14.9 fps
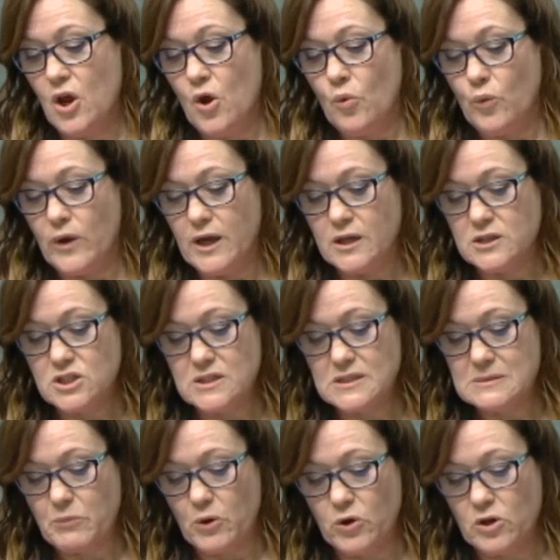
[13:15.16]
where she
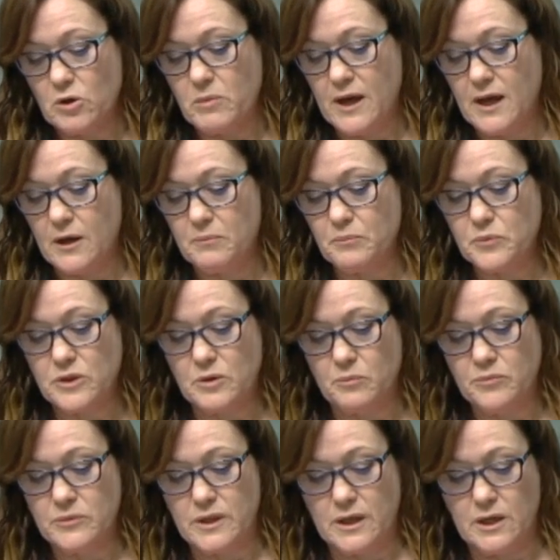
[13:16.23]
spoke about
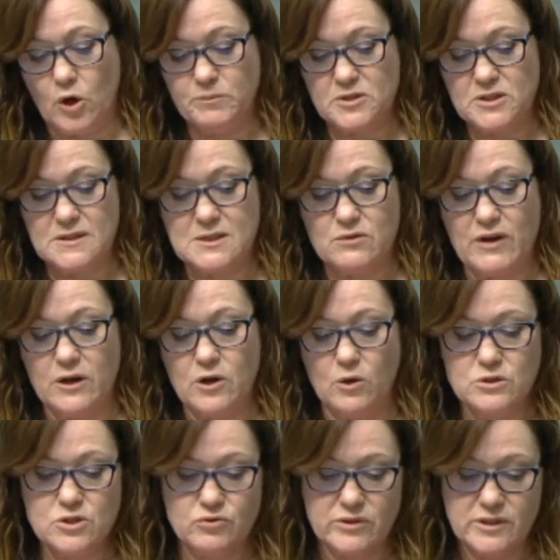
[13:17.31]
the options around
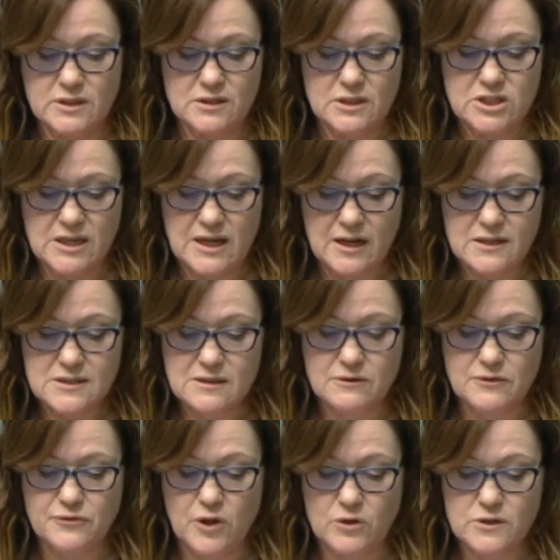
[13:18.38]
altering the genetics of the
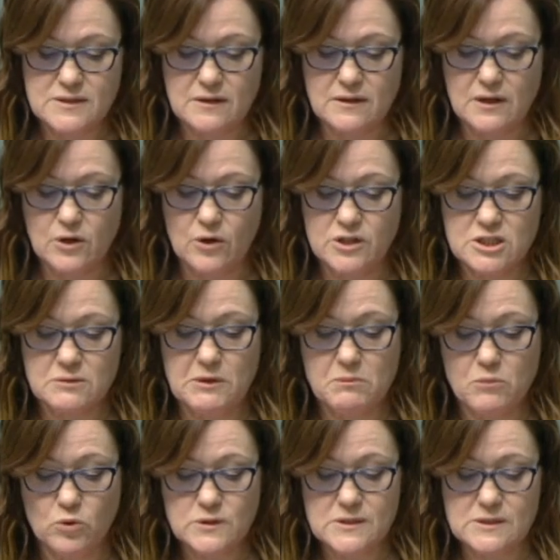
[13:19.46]
flocks, that they're going to be
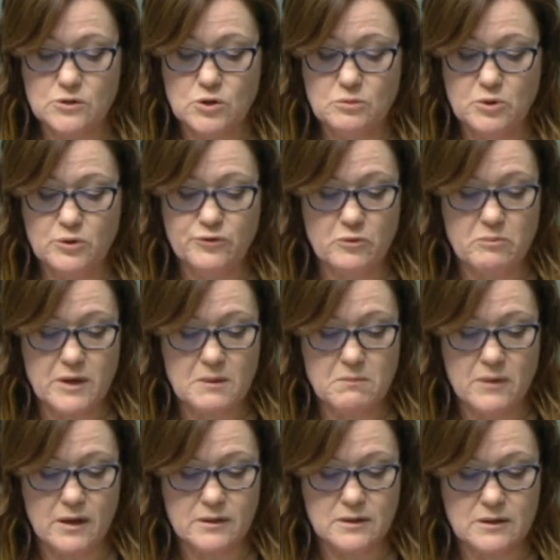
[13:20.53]
more suitable for meat
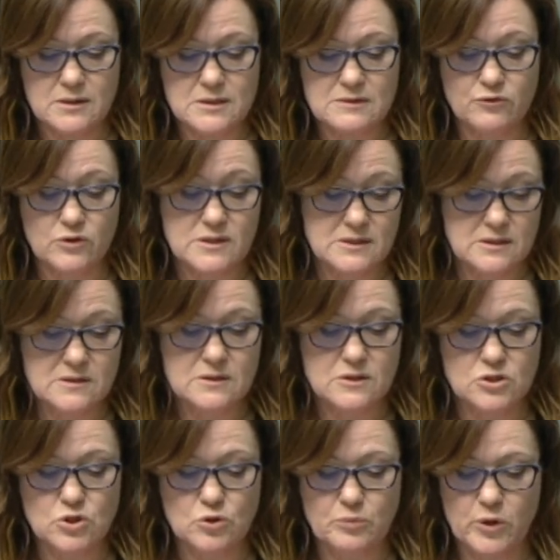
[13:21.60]
markets, for instance, the
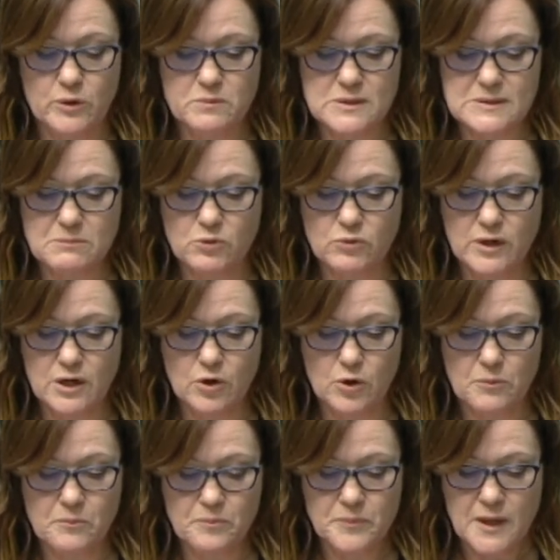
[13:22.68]
dual-purpose merino.
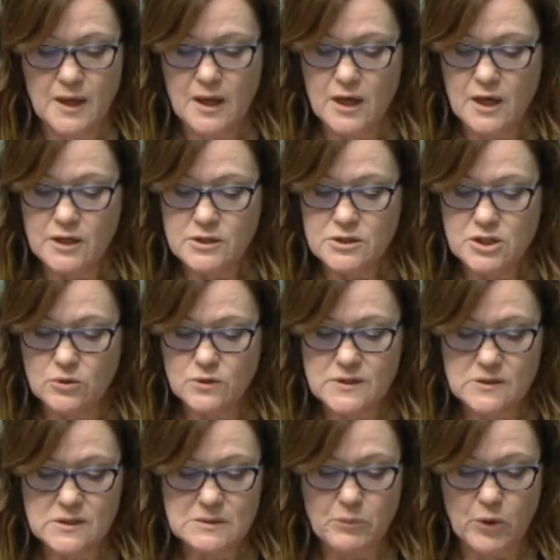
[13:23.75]
She also
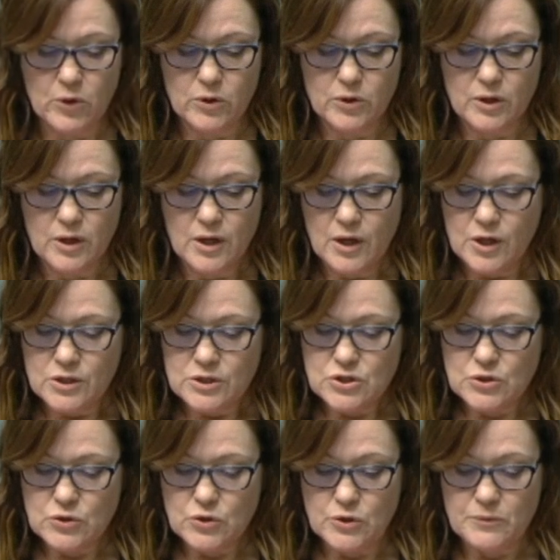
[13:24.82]
spoke
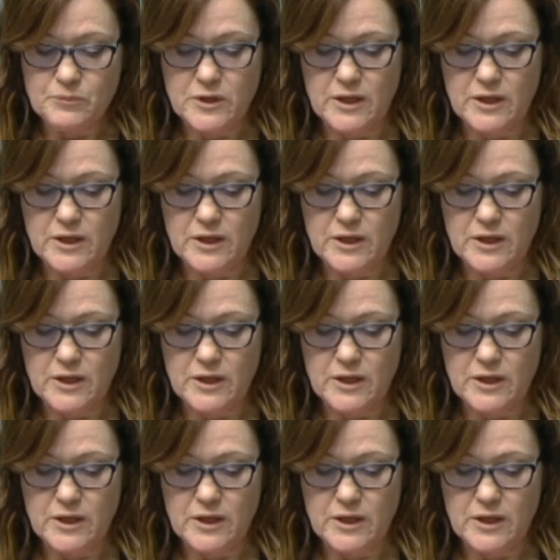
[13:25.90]
to